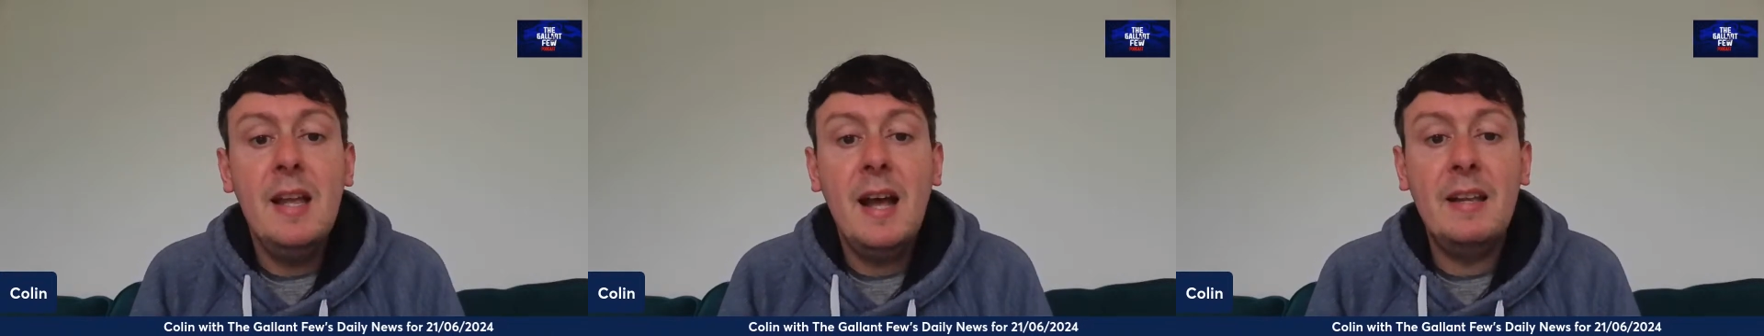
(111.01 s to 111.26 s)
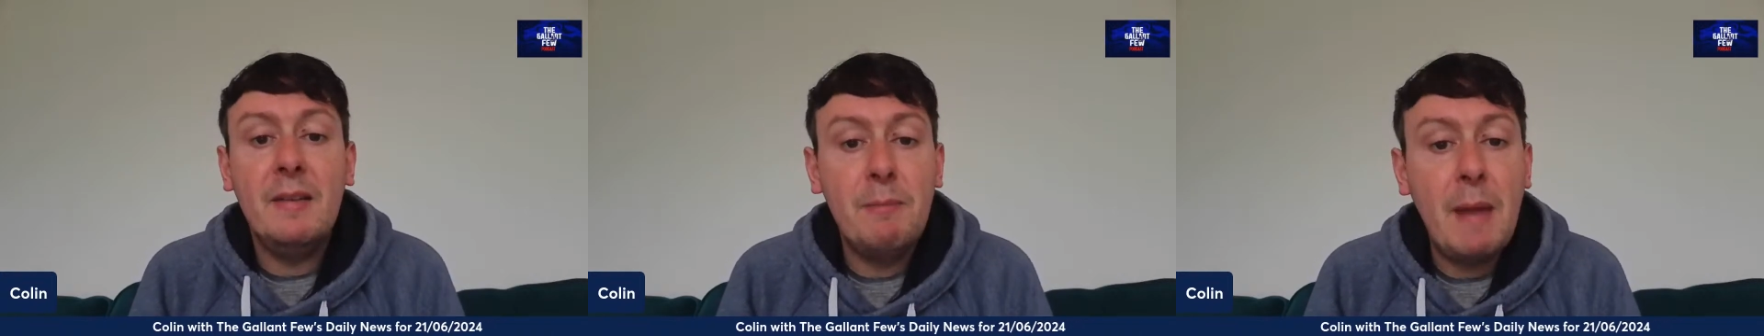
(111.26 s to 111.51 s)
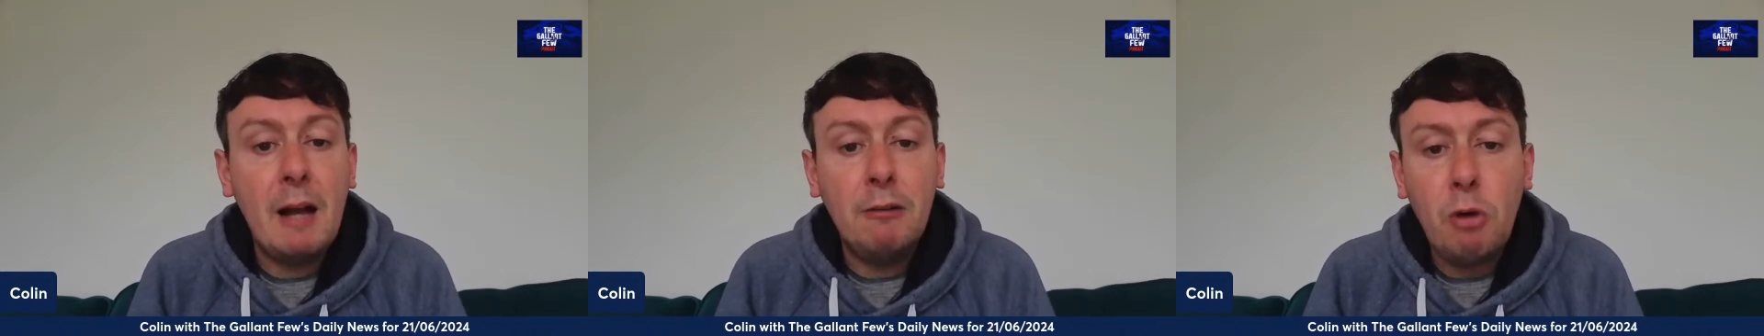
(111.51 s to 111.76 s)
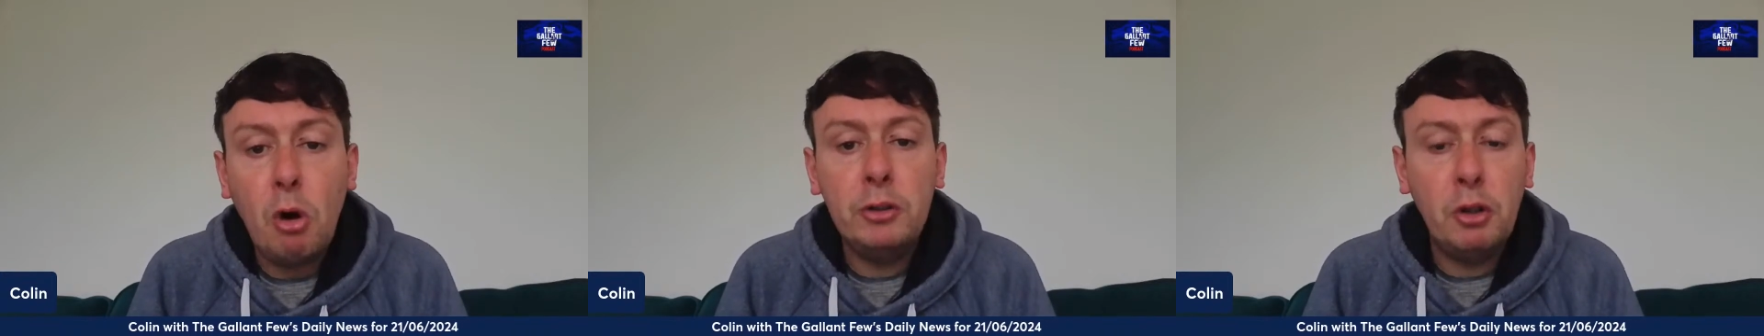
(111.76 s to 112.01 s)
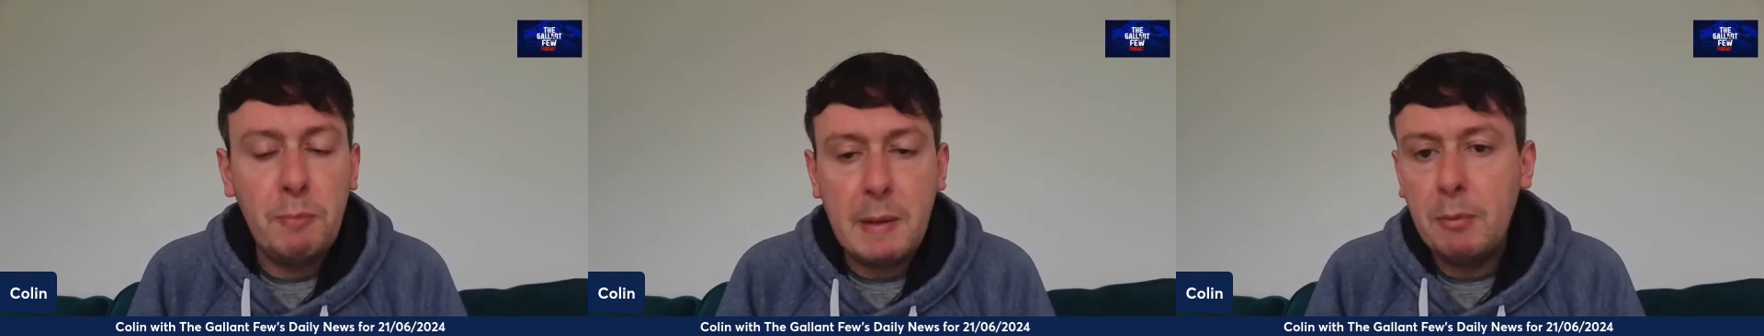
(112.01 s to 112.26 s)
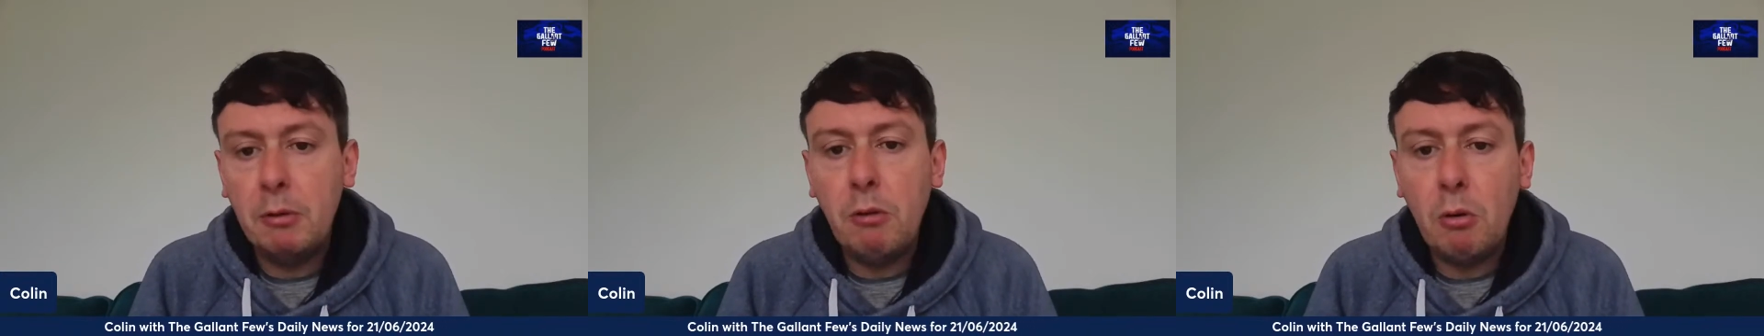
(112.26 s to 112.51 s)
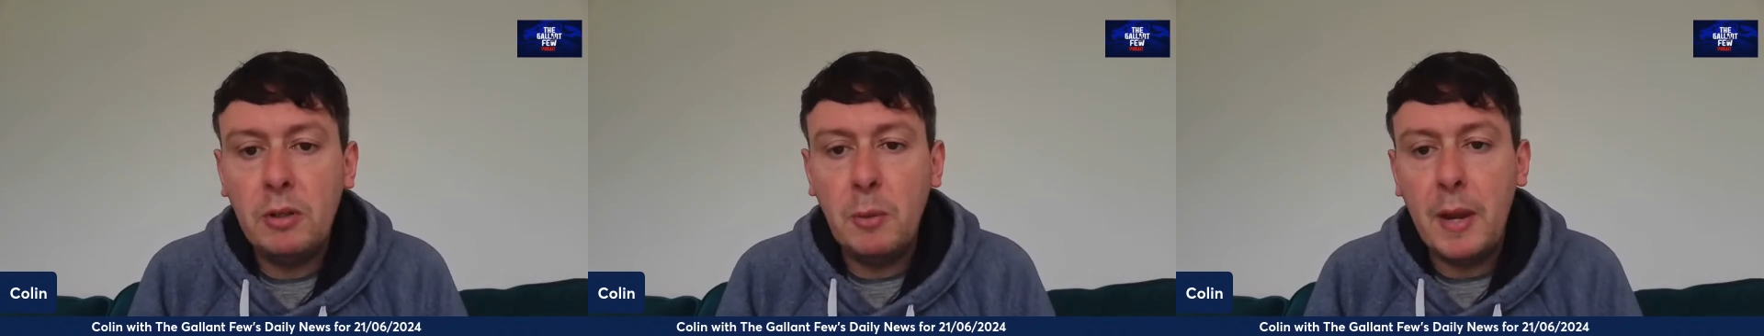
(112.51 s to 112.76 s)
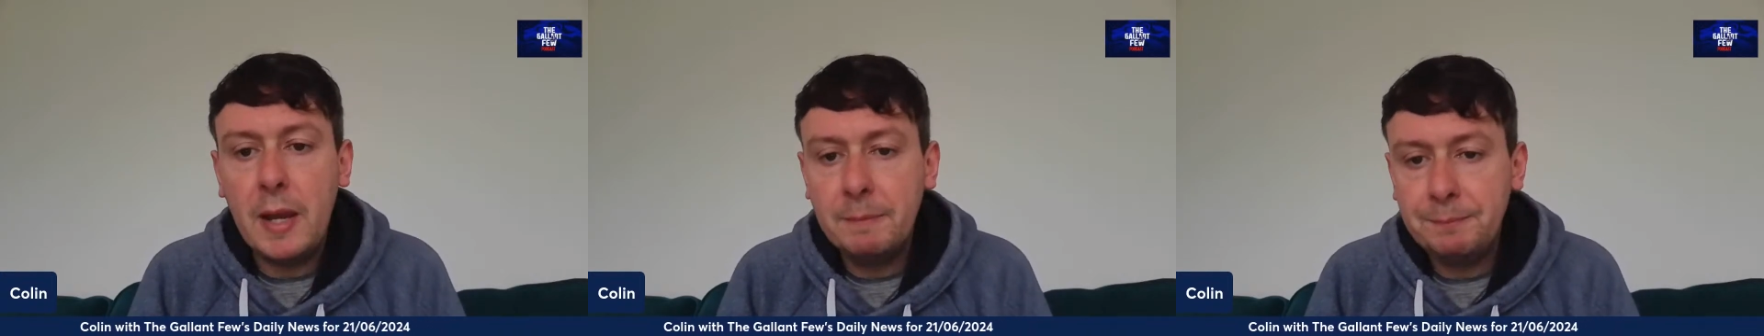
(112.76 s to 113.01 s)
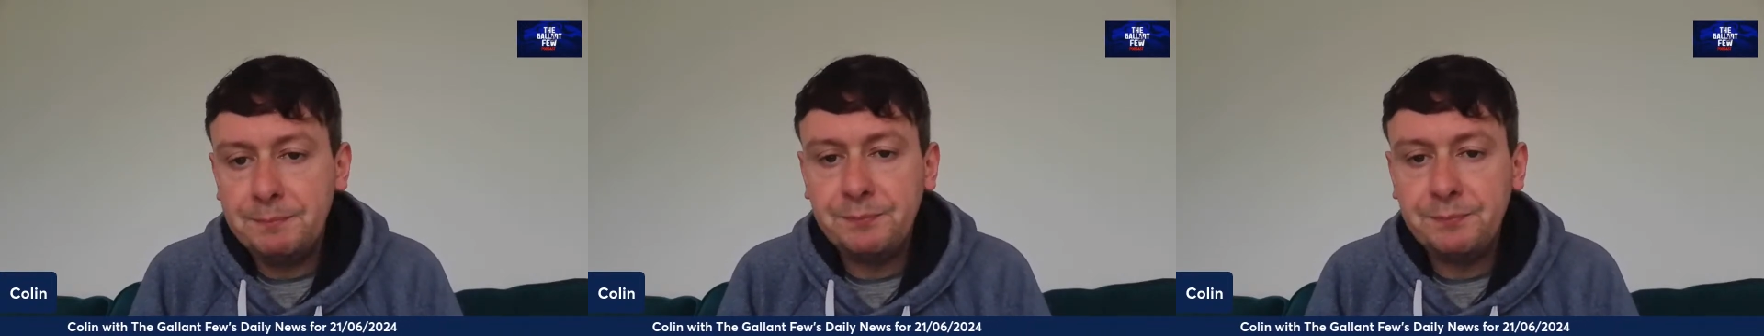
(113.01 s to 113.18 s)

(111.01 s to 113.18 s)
and I've met a lot of good people along the way.